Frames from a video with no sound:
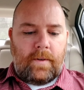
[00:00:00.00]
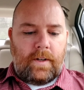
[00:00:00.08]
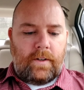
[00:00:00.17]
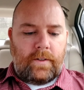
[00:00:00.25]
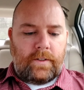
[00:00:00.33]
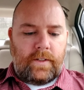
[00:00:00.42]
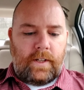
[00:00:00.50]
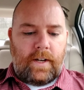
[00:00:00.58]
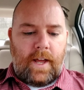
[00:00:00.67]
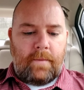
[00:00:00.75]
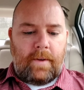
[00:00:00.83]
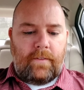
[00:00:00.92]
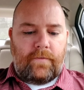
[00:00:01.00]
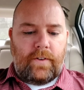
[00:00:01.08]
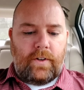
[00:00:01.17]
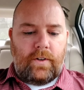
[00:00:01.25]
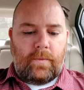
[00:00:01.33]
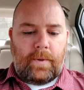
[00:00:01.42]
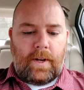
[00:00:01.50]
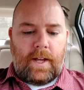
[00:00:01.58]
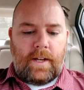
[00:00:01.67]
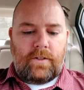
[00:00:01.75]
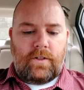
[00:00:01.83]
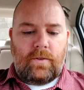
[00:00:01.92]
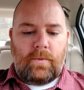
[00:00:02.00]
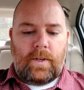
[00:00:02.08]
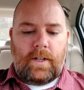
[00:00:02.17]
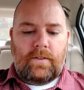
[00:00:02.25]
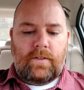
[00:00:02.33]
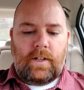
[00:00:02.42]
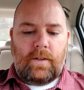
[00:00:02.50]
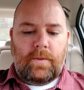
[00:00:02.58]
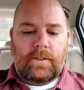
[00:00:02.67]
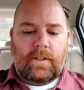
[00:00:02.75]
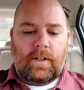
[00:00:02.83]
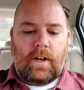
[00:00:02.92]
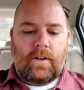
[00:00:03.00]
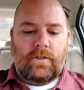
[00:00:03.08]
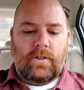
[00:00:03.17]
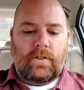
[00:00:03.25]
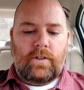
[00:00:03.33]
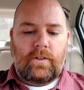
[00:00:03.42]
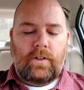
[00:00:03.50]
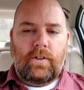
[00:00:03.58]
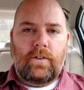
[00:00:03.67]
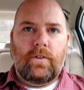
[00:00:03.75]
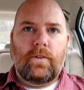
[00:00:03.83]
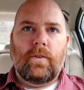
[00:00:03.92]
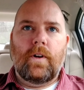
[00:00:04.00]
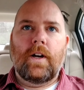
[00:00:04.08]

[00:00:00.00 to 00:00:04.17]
uh, let's see, name a food place you wish it was closer to you.